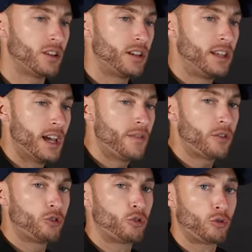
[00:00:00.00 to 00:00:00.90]
to give
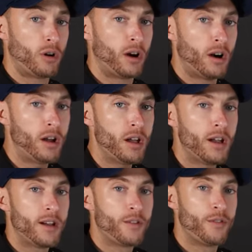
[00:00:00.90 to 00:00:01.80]
a drug
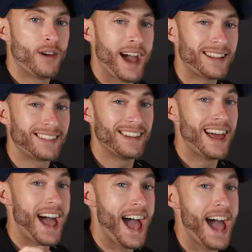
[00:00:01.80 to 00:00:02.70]
that's
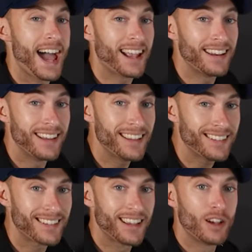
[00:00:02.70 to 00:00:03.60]
an
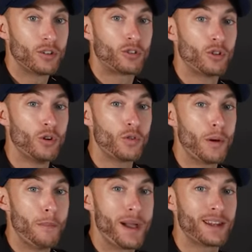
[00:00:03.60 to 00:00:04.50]
agonist to
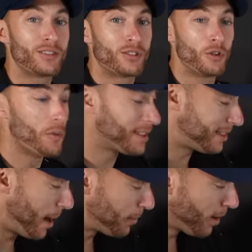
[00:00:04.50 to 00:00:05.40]
the beta-2
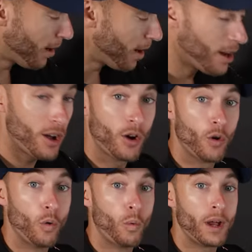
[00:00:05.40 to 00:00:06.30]
receptor?
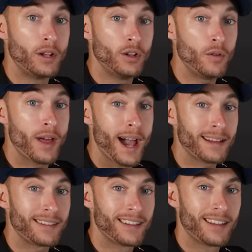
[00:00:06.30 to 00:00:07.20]
We do
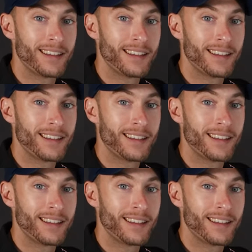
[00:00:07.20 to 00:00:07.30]
that.